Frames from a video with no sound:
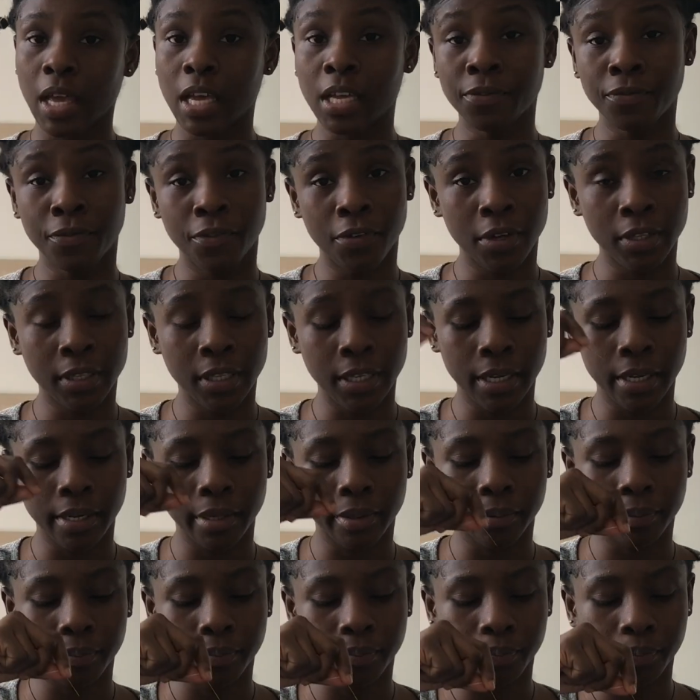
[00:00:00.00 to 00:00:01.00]
It's for the
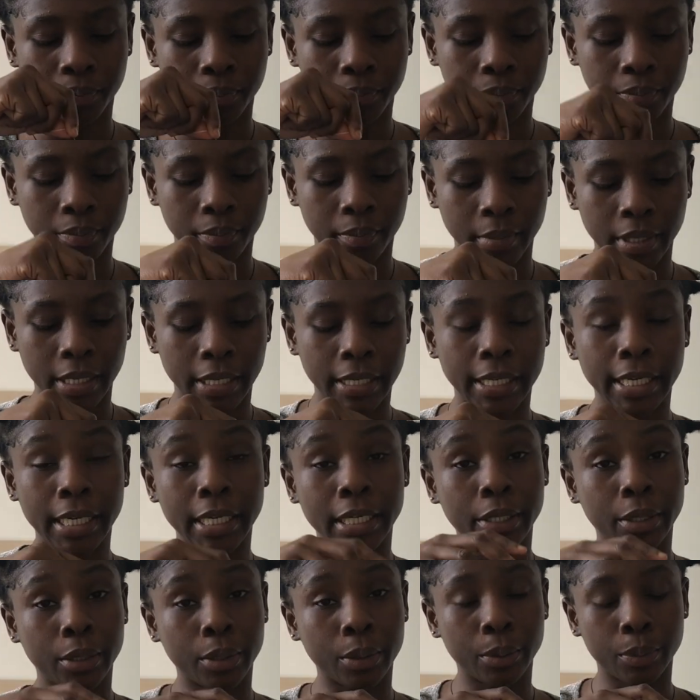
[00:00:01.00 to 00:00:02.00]

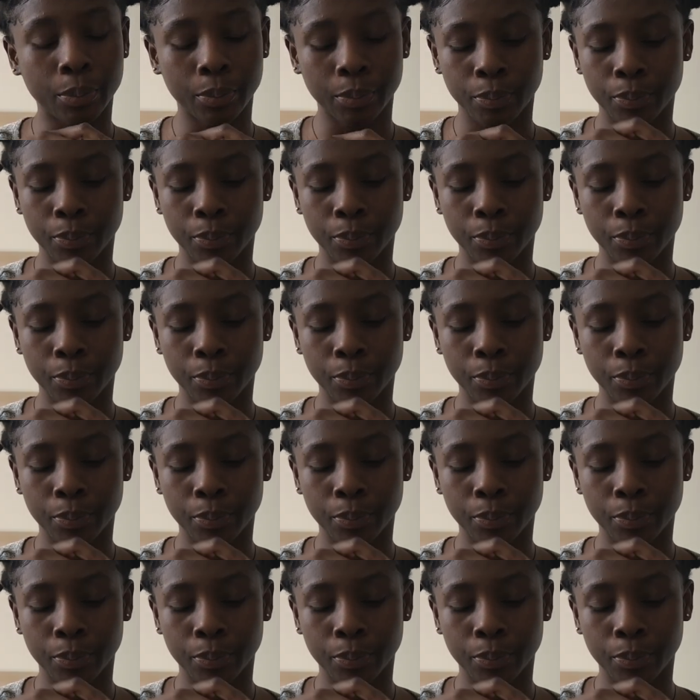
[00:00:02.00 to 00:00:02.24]
needle.